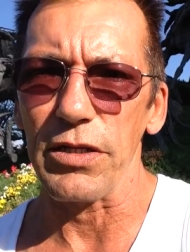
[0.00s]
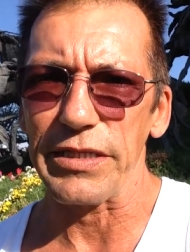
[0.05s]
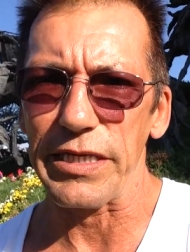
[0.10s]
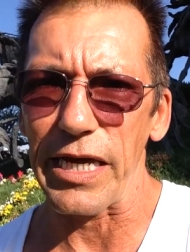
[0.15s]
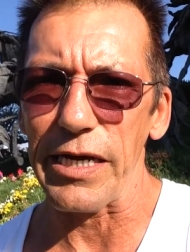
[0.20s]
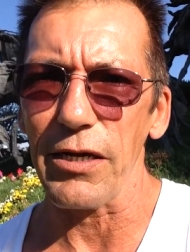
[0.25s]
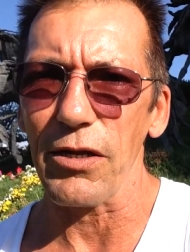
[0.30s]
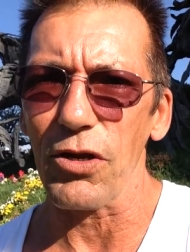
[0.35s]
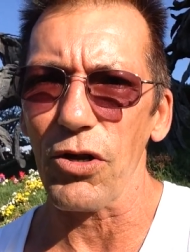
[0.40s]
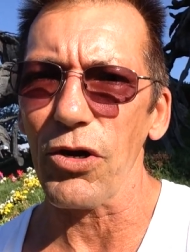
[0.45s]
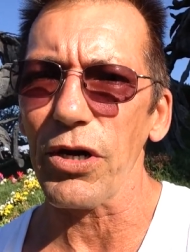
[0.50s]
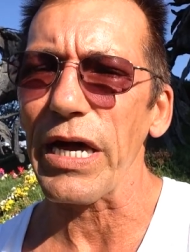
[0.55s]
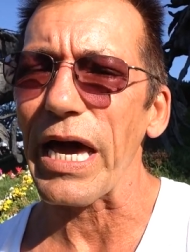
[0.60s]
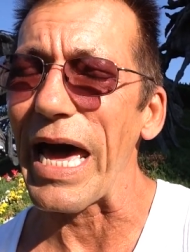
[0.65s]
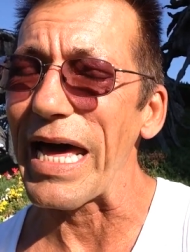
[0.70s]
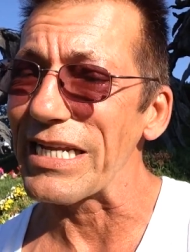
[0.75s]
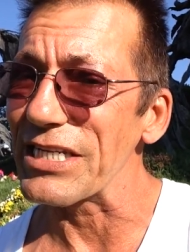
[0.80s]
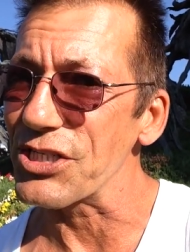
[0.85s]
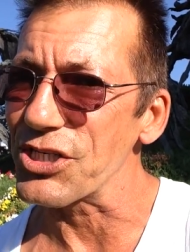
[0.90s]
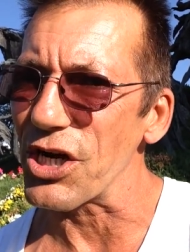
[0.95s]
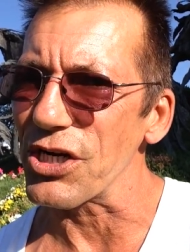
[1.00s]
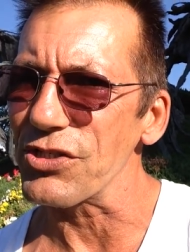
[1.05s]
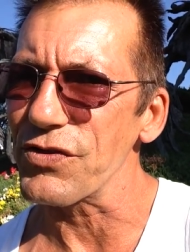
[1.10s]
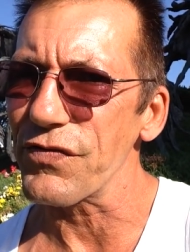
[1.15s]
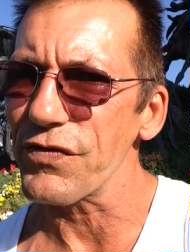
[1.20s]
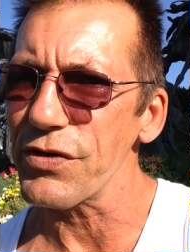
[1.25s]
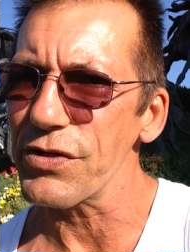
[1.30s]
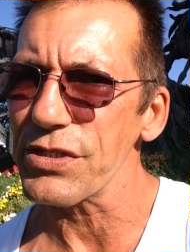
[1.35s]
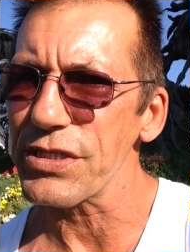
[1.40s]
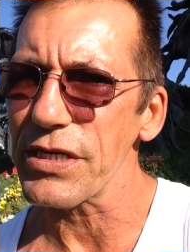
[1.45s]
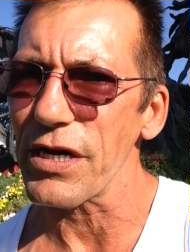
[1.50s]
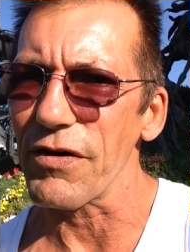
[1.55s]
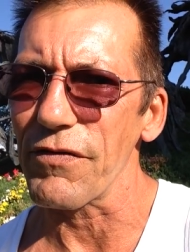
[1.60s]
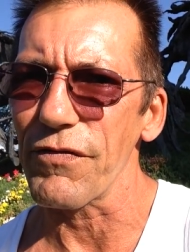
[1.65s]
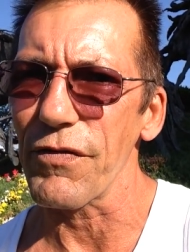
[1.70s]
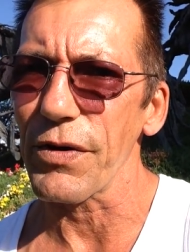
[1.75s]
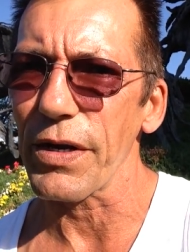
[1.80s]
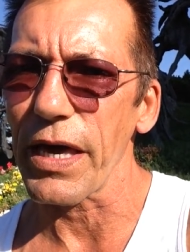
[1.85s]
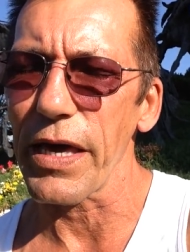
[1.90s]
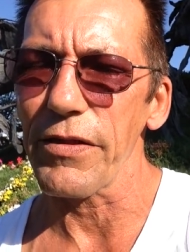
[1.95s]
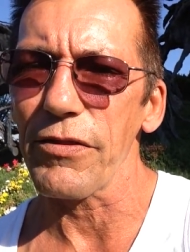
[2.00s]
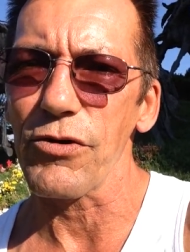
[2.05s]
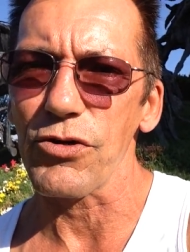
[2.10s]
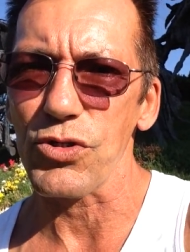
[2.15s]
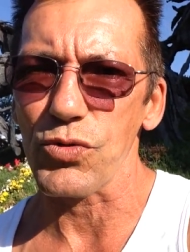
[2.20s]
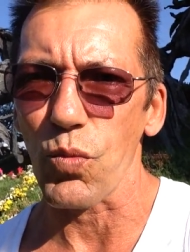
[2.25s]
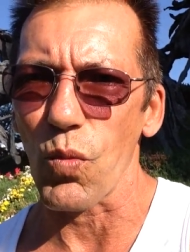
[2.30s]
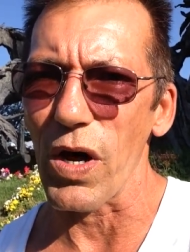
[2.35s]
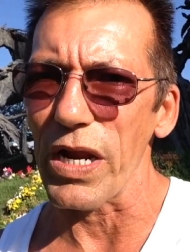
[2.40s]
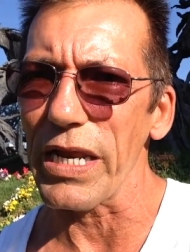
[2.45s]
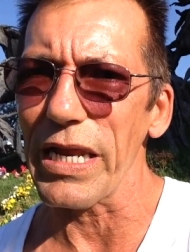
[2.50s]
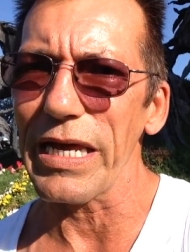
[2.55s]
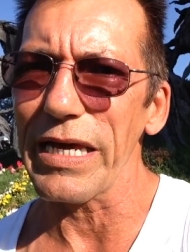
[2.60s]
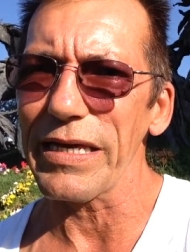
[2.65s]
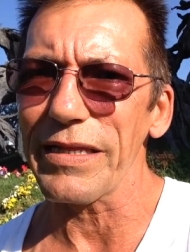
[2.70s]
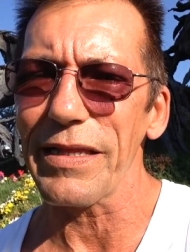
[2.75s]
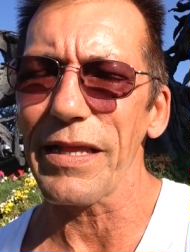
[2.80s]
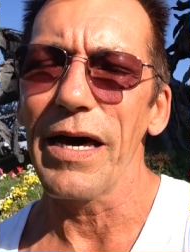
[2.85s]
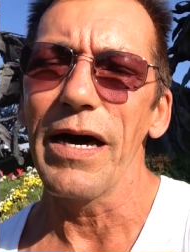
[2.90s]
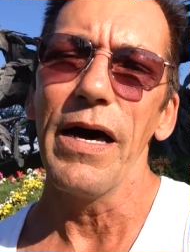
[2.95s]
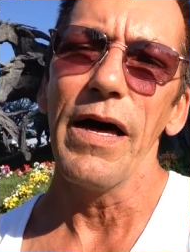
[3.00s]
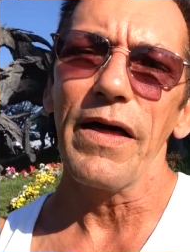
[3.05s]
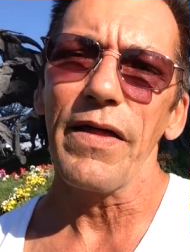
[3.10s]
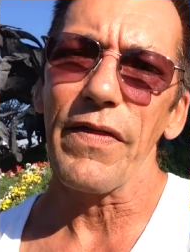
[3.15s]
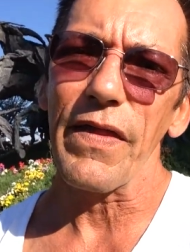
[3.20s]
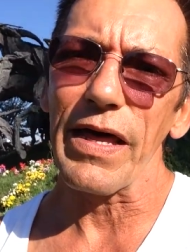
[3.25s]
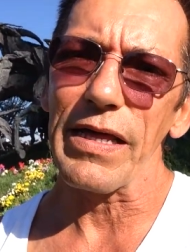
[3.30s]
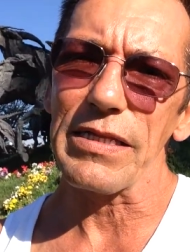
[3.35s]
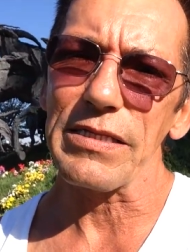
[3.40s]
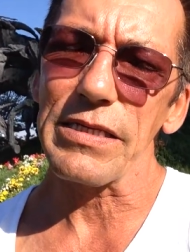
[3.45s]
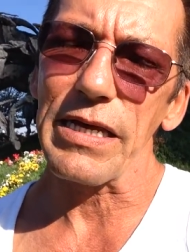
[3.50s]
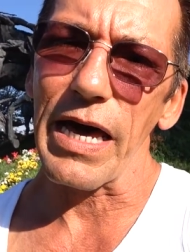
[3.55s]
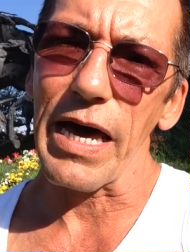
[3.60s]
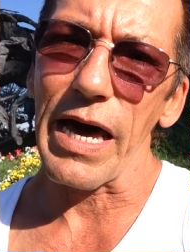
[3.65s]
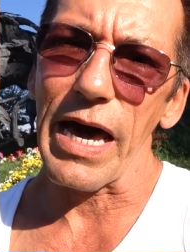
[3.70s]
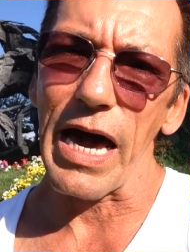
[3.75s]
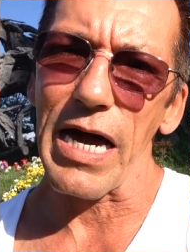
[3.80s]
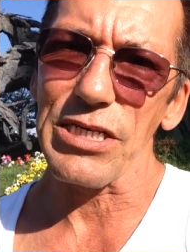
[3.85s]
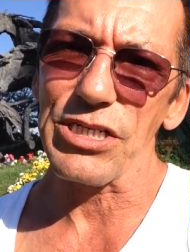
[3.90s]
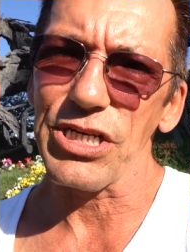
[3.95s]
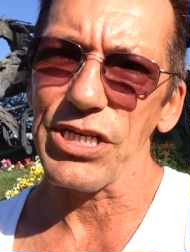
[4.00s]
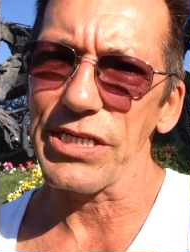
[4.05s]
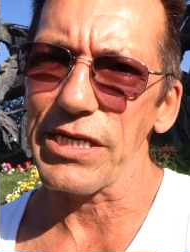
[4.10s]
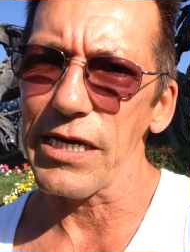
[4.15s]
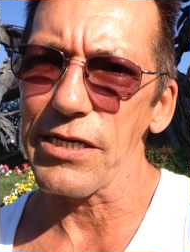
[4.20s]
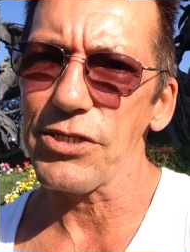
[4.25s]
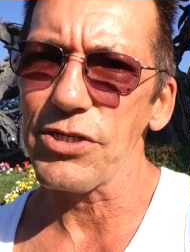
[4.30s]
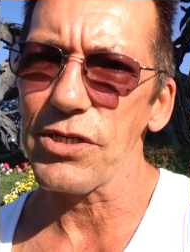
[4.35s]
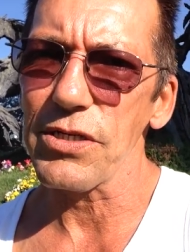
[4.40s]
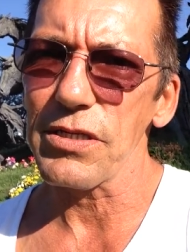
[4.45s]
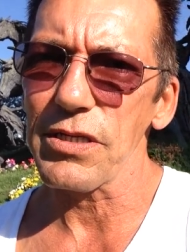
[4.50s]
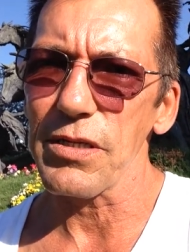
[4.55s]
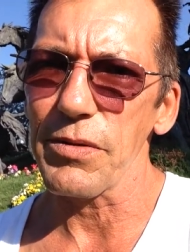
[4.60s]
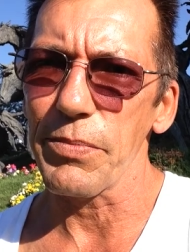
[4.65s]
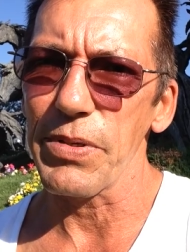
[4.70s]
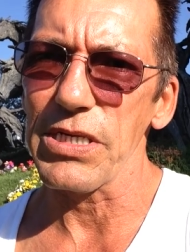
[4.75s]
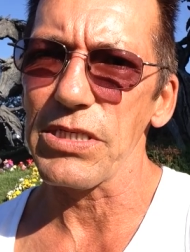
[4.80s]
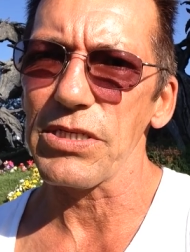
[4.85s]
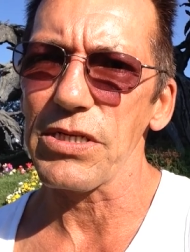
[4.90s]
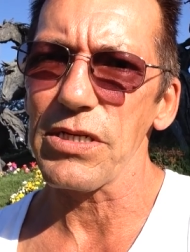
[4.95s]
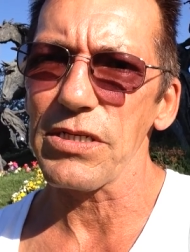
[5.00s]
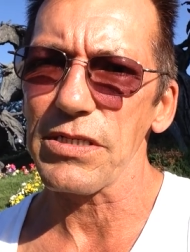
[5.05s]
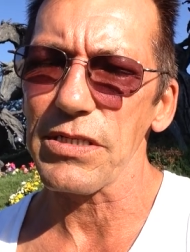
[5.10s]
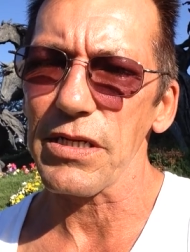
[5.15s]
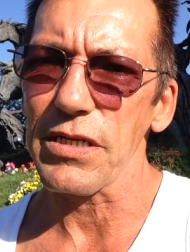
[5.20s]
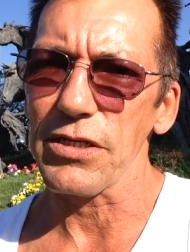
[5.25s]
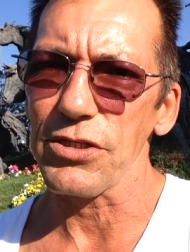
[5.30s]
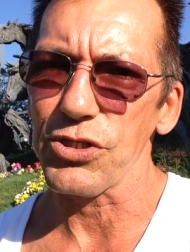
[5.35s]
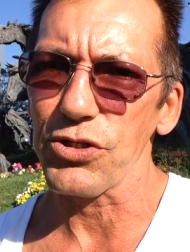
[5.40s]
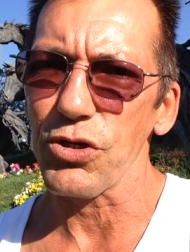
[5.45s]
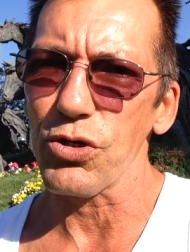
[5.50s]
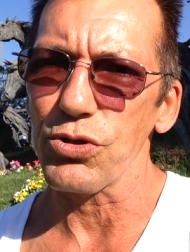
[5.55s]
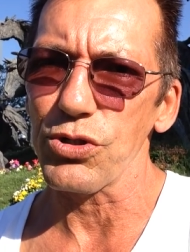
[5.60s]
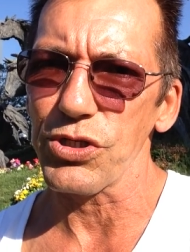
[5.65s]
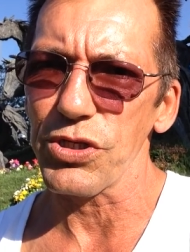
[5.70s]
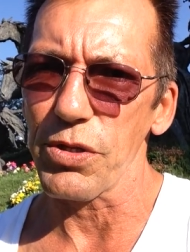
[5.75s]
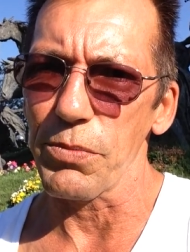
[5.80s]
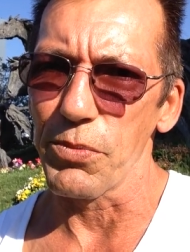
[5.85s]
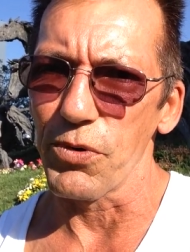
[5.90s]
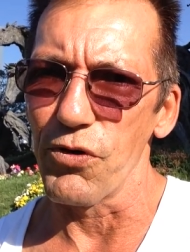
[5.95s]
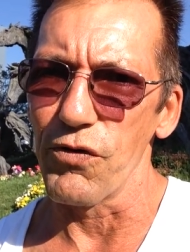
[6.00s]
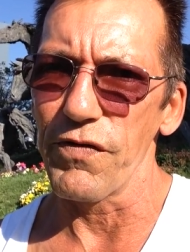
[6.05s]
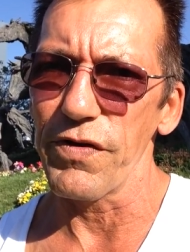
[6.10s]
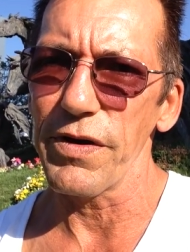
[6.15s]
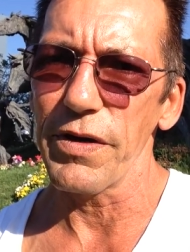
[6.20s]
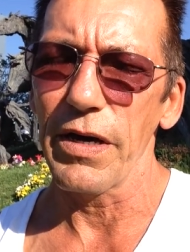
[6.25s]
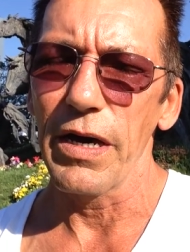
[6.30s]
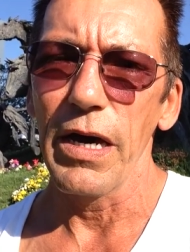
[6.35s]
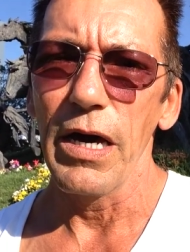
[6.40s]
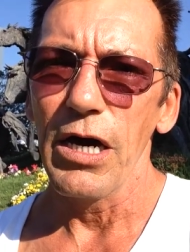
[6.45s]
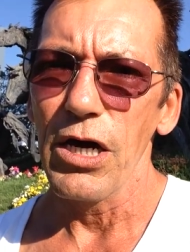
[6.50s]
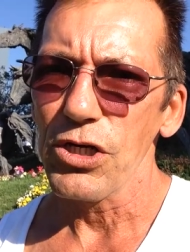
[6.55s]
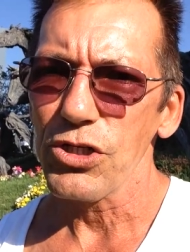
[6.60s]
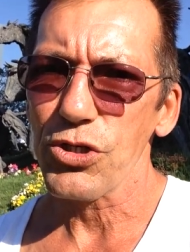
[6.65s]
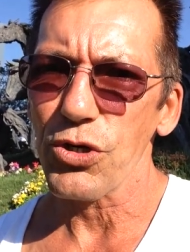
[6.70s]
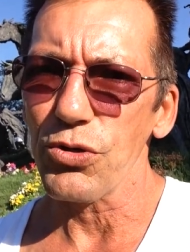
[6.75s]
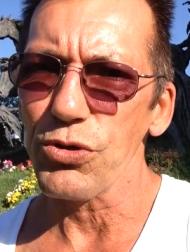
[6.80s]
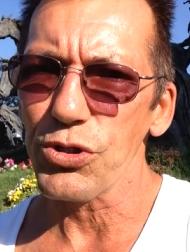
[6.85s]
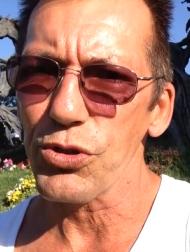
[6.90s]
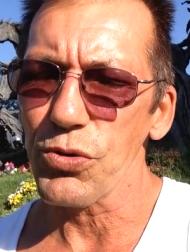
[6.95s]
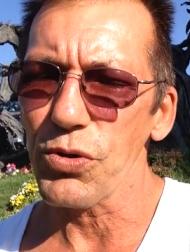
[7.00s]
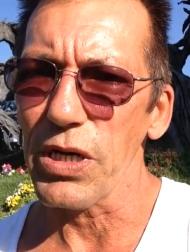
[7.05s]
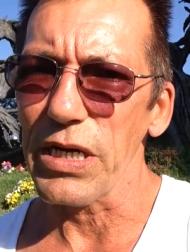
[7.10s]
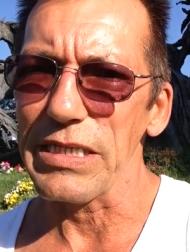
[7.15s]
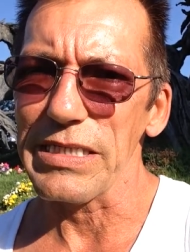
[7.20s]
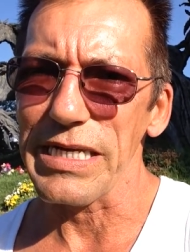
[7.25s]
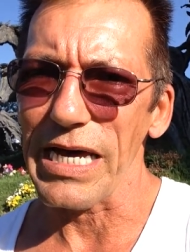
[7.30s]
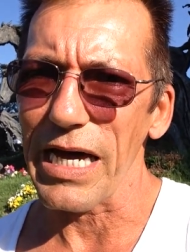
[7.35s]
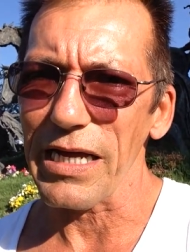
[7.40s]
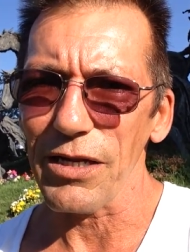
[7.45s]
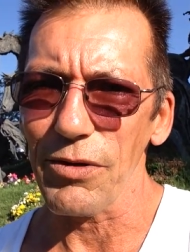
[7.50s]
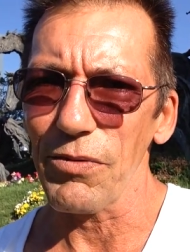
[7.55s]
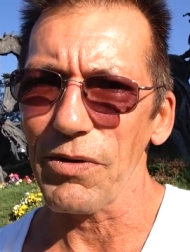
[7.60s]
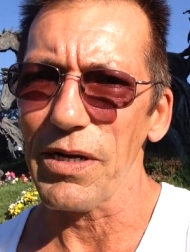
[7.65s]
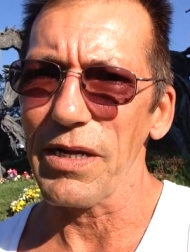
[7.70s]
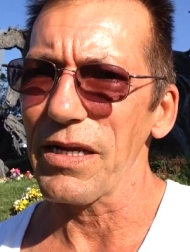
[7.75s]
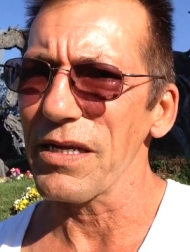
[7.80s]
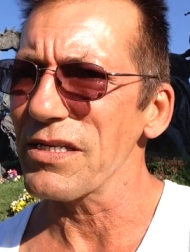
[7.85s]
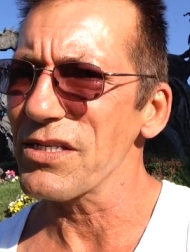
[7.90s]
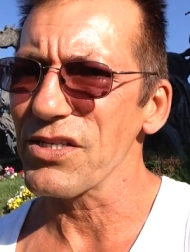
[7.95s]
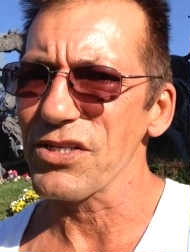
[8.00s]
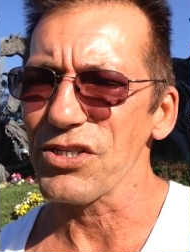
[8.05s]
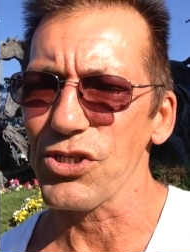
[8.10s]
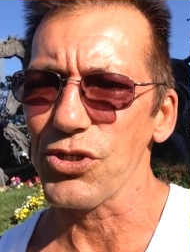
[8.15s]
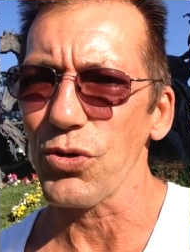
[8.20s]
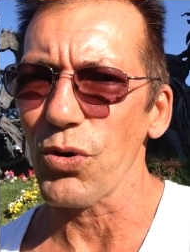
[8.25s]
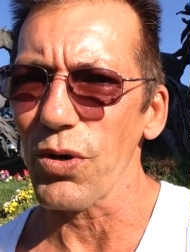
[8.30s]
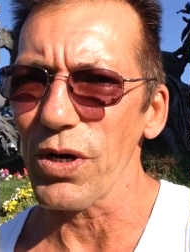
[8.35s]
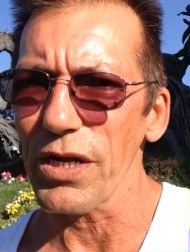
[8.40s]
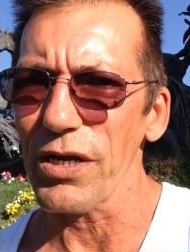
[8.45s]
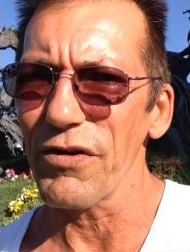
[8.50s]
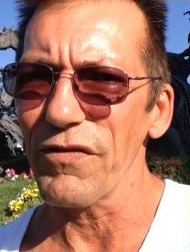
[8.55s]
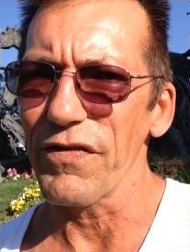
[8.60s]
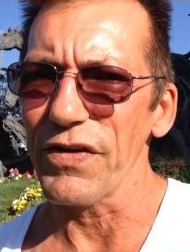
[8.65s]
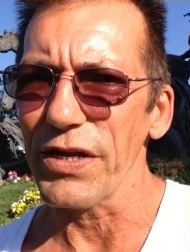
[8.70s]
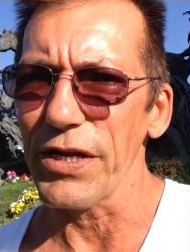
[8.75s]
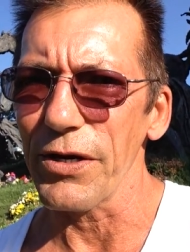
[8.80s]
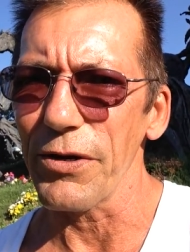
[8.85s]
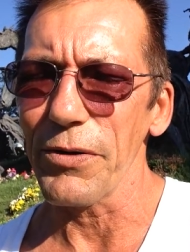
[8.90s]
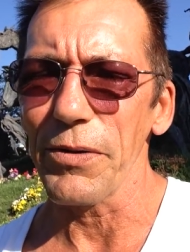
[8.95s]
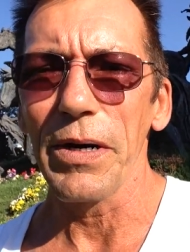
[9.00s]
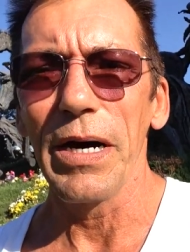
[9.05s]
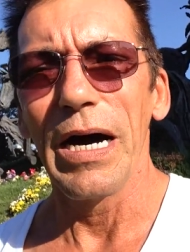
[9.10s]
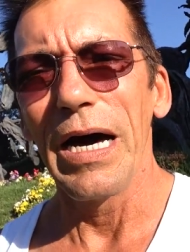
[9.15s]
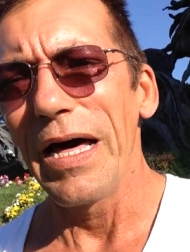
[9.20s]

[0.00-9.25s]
take a look and judge for yourself, okay? There's one link that uh, actually takes you to the business, uh, shows you the movie, shows you exactly what it is, short little video.